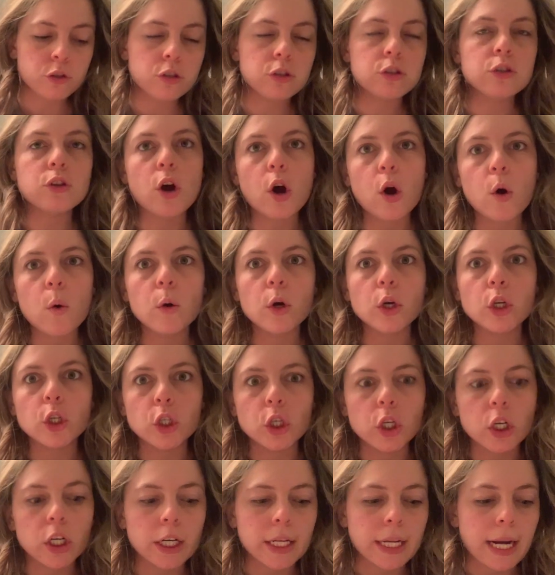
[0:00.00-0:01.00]
So
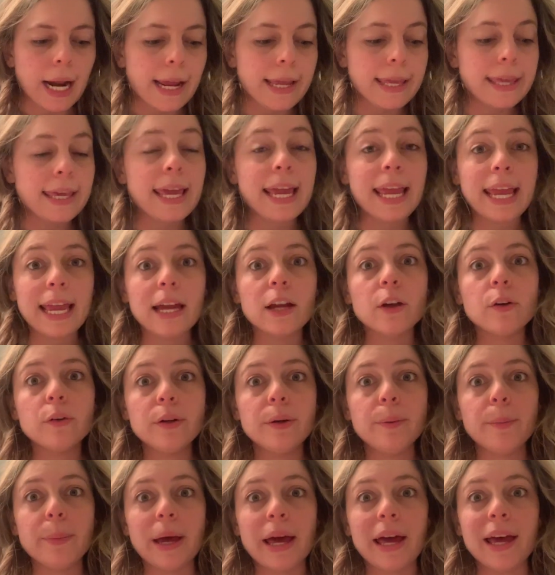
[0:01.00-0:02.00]
good. I can't go
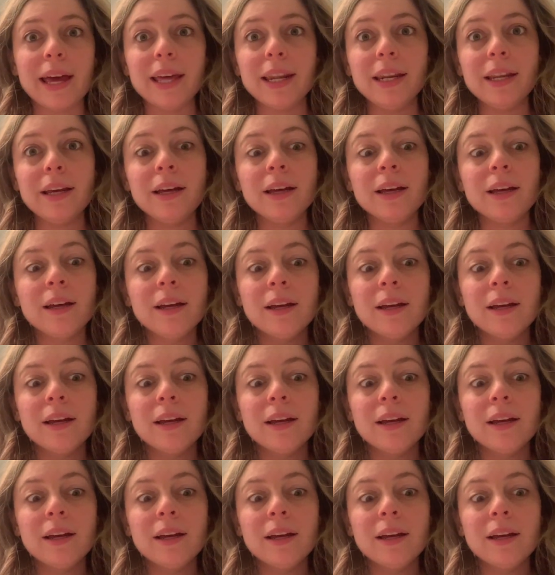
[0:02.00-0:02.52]
to bed.